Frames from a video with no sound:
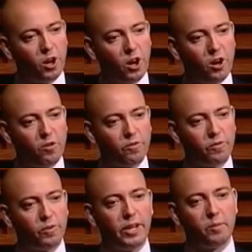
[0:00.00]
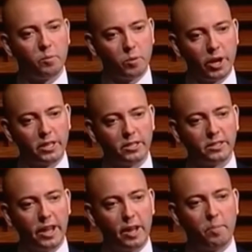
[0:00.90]
of Lehman
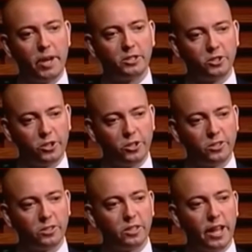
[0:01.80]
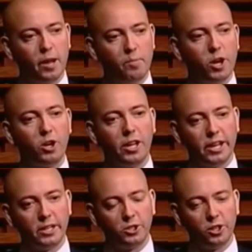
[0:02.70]
Brothers and Bear Stearns and Merrill
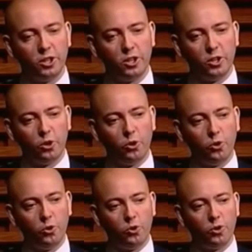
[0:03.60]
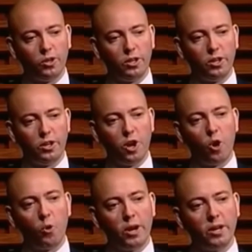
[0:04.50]
Lynch, who
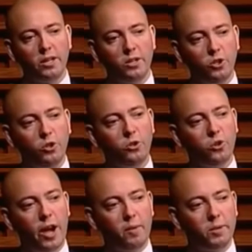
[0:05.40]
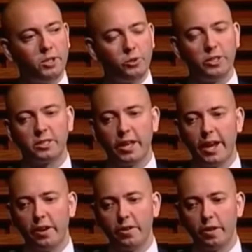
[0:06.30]
no one knew how much risk they
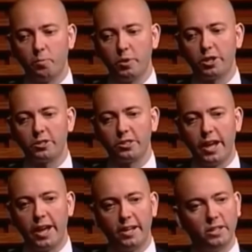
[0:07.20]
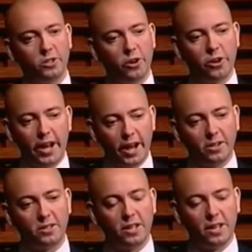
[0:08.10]
had on their books. And it turned
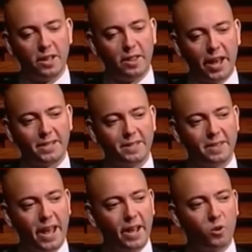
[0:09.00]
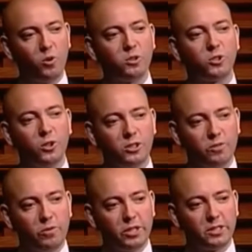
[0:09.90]
out that they had all sorts
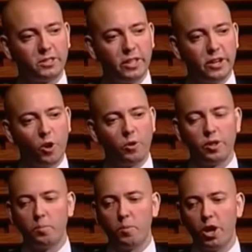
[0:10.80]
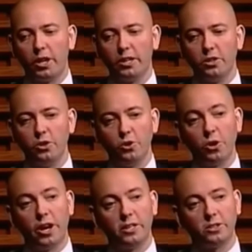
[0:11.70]
of risks that no one in the market knew
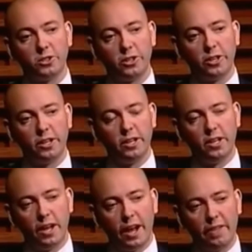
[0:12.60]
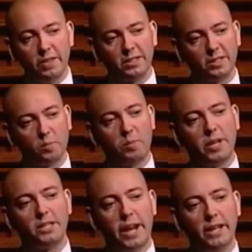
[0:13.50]
or understood. And this is the
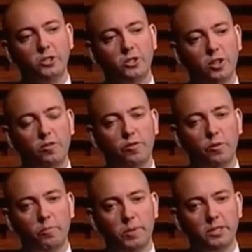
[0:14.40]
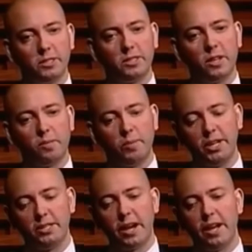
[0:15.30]
big danger of business
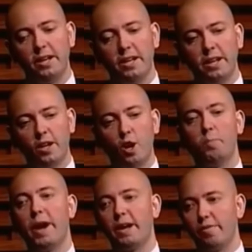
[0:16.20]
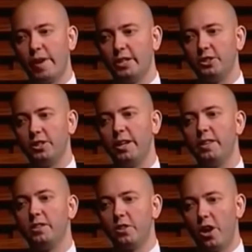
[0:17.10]
being done in an opaque fashion,
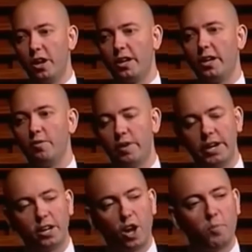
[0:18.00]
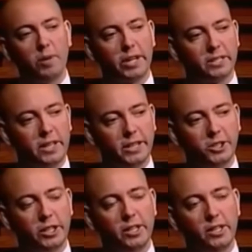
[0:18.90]
in the dark, in a very complex
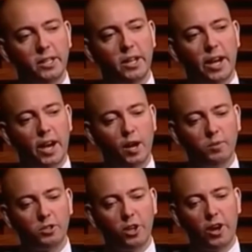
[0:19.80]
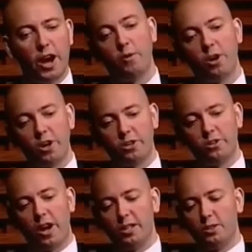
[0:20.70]
nature. So I would
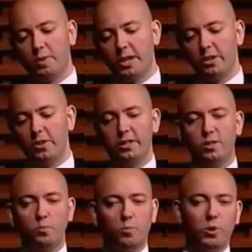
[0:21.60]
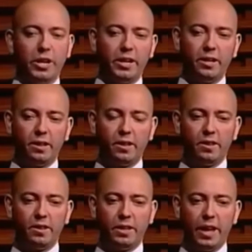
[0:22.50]
argue, ultimately, you need to bring
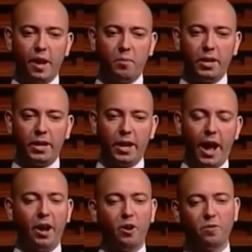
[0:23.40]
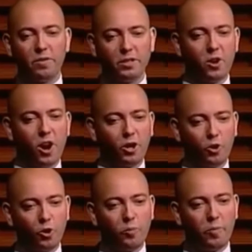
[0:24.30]
the gambling out of the
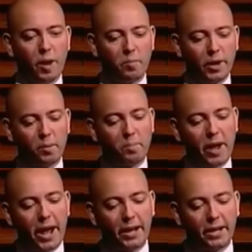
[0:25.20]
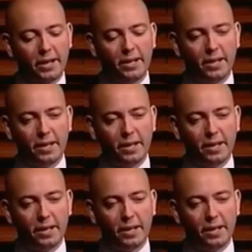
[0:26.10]
dark room and bring it back